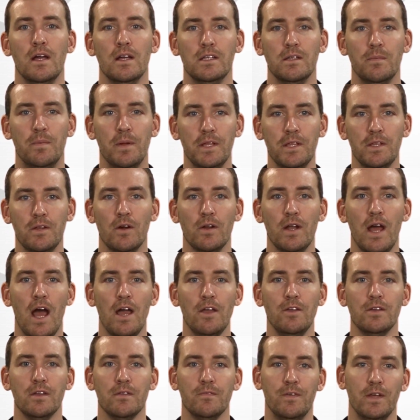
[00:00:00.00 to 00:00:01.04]
Depending on how
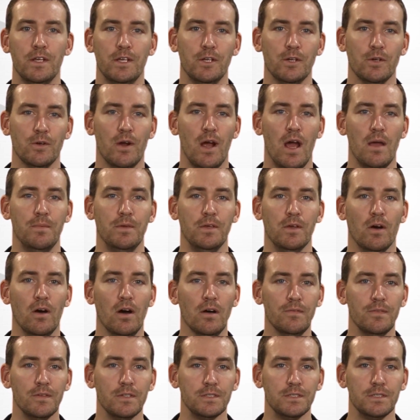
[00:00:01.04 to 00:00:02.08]
you configure your IP
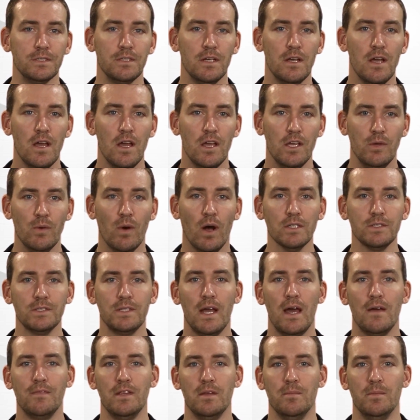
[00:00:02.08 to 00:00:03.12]
Office, you also
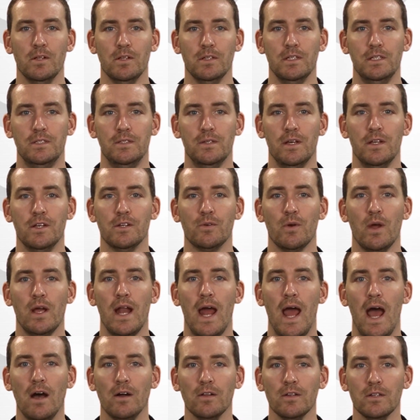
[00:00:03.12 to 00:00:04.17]
have the ability to integrate
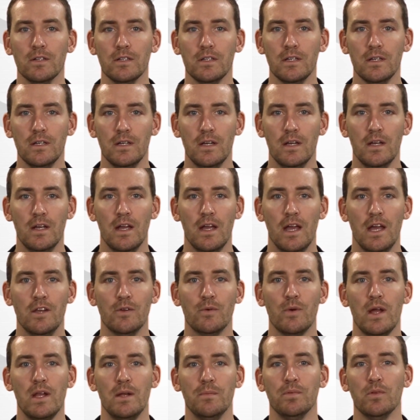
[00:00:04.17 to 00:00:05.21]
Outlook,
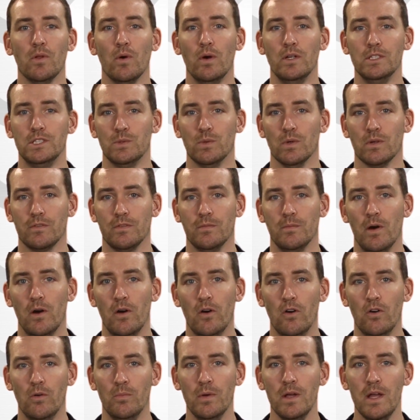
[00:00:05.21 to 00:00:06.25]
integrate employees who work from
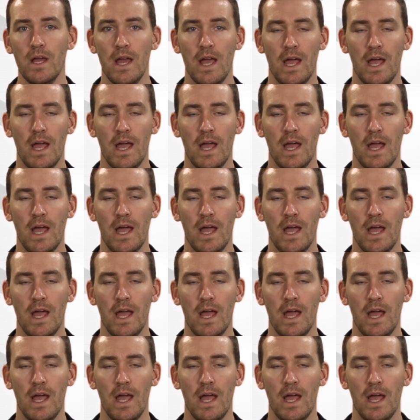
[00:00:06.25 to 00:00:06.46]
home,